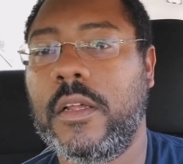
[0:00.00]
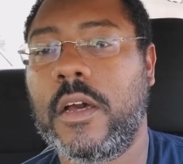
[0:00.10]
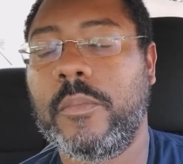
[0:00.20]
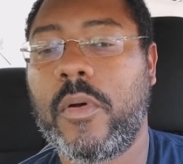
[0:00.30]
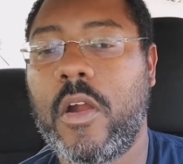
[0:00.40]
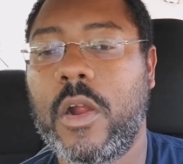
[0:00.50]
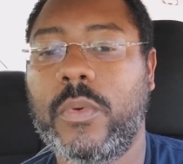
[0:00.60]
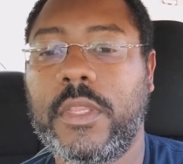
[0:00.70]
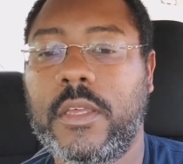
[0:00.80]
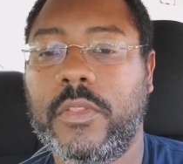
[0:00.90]
on par
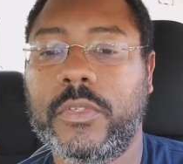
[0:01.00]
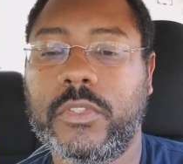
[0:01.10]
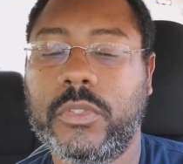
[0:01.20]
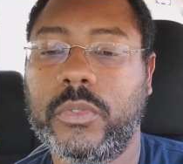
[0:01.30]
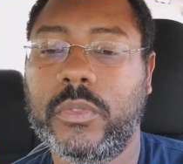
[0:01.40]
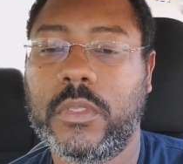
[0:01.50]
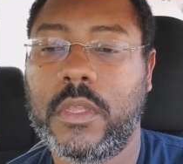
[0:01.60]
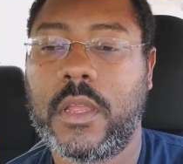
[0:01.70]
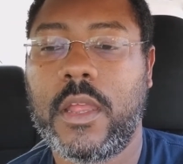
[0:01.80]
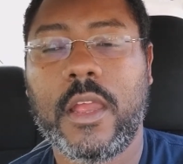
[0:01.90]
with the other two.
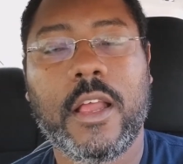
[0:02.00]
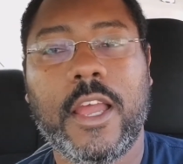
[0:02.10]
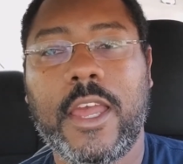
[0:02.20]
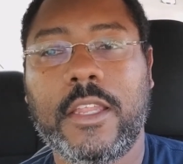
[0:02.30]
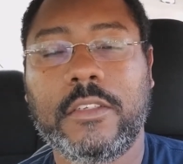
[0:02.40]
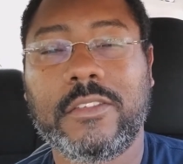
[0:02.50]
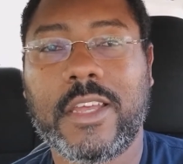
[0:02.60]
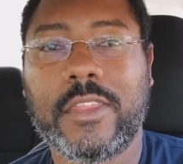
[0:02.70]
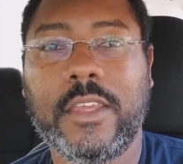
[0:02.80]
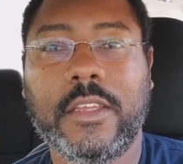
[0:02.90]
And
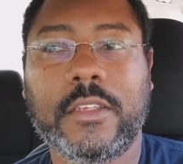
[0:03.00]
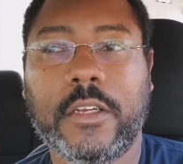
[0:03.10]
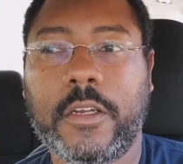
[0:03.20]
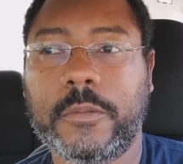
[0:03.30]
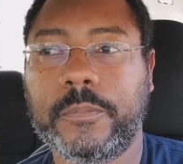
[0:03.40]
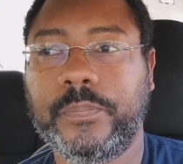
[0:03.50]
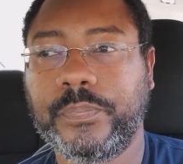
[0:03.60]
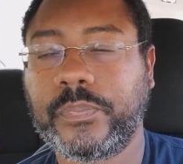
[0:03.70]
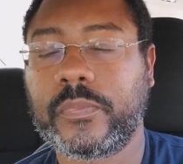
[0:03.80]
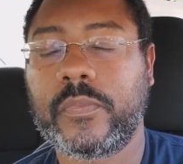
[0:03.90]
I think
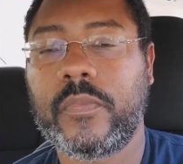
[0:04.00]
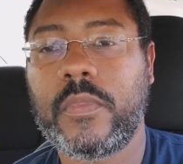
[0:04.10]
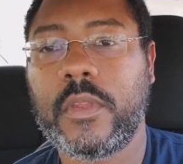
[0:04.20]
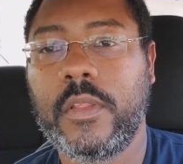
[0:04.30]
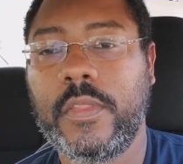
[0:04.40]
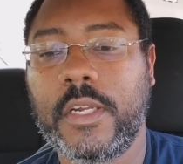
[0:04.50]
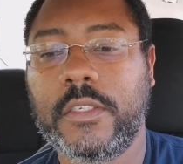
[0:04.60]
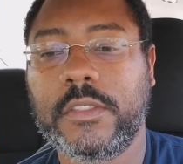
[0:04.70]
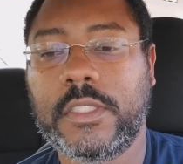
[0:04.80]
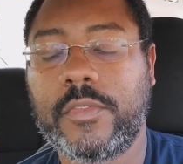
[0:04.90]

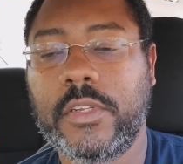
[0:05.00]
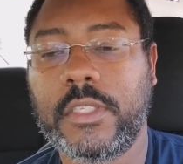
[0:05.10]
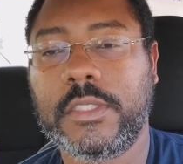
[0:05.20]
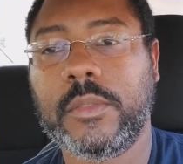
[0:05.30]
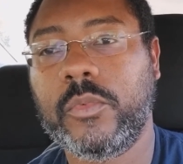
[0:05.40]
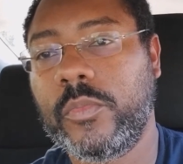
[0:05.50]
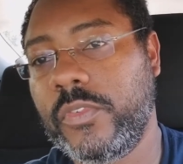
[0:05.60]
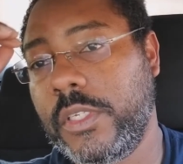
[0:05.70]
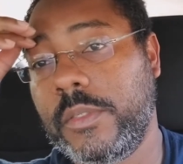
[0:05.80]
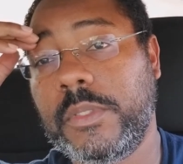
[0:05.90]
there's definitely some room
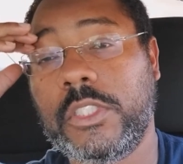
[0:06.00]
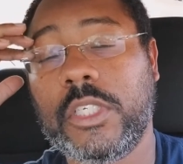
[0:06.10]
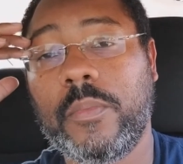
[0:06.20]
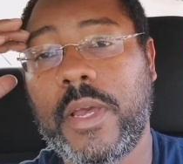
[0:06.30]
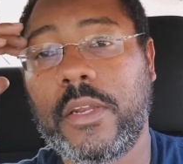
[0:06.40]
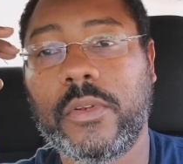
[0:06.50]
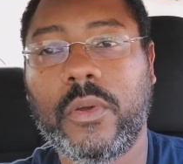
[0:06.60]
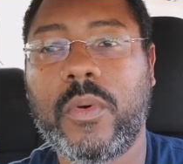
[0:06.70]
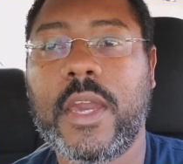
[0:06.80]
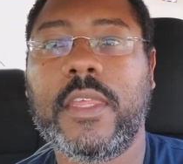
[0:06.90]
for them to jump. I don't
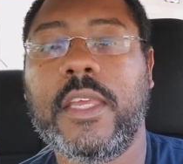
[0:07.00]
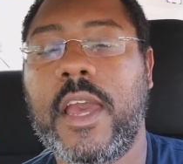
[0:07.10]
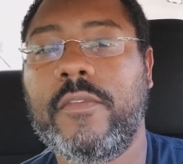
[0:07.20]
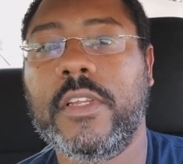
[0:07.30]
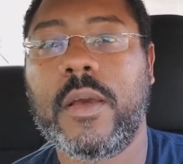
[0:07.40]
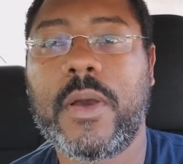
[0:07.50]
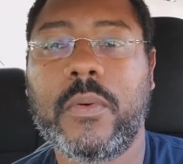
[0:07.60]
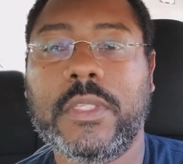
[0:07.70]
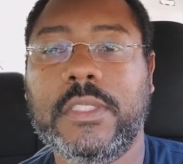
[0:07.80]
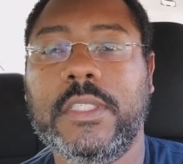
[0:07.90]
know why they haven't come out
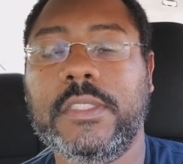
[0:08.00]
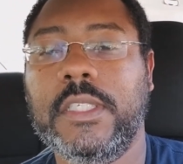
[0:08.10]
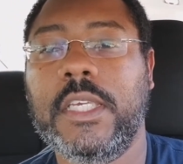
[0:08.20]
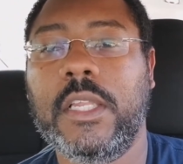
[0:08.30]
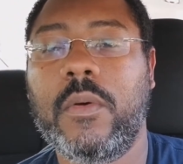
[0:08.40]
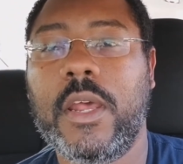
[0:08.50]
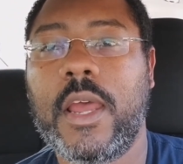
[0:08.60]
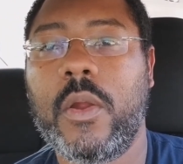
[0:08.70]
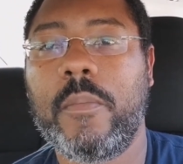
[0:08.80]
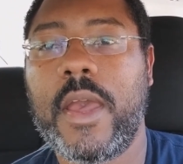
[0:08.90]
with a 60 kilowatt
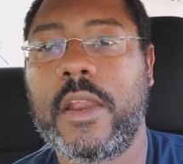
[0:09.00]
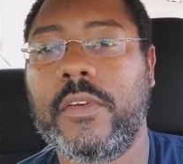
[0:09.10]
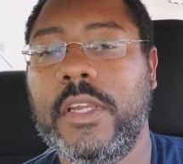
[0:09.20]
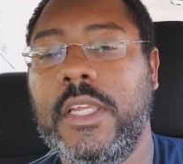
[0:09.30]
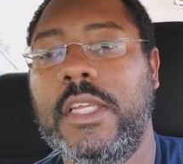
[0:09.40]
hour battery.